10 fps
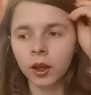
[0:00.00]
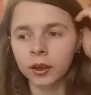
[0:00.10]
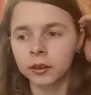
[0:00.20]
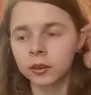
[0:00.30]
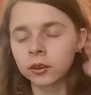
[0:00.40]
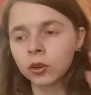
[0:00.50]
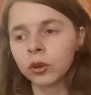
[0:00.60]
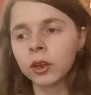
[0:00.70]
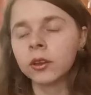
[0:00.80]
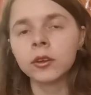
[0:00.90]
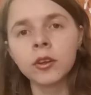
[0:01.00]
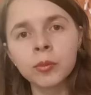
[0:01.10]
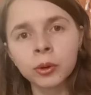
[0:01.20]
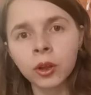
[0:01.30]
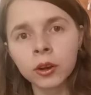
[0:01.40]
and you need this
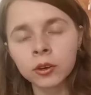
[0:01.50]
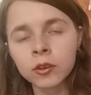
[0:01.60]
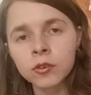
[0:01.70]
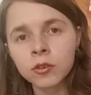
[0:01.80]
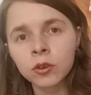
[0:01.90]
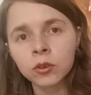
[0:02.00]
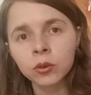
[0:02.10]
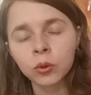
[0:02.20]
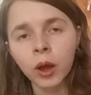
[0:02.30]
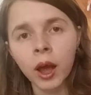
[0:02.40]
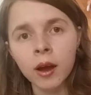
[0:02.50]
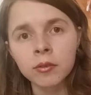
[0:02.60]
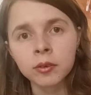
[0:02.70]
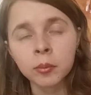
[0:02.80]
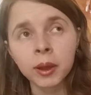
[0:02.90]
protagonist to have
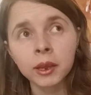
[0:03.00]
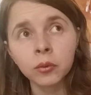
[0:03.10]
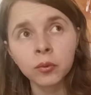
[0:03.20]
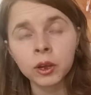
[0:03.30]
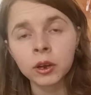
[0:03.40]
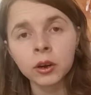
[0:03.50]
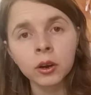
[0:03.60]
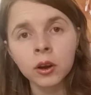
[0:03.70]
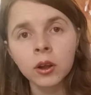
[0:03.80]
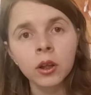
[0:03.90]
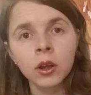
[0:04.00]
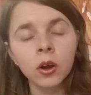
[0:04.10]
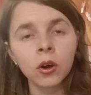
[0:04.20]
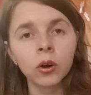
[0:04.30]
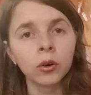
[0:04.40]
a main fear
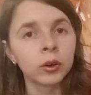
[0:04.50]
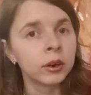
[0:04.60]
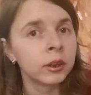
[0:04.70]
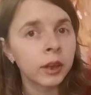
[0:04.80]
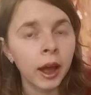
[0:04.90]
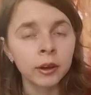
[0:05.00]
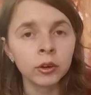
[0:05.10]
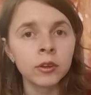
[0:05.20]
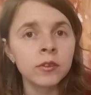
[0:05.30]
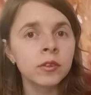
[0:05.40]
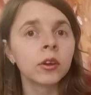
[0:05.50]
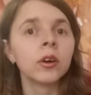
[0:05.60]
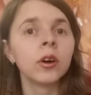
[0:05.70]
or an antagonist.